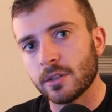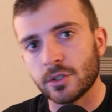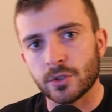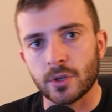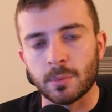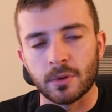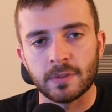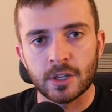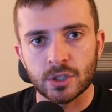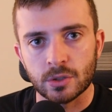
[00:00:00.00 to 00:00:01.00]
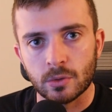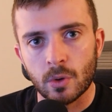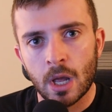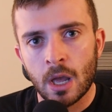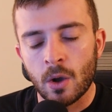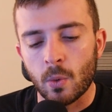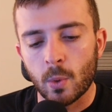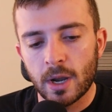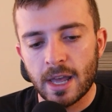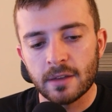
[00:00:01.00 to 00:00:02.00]
industry professional
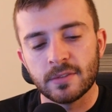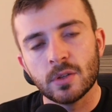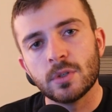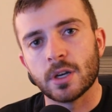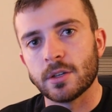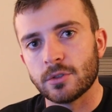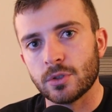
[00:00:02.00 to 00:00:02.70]
what have you done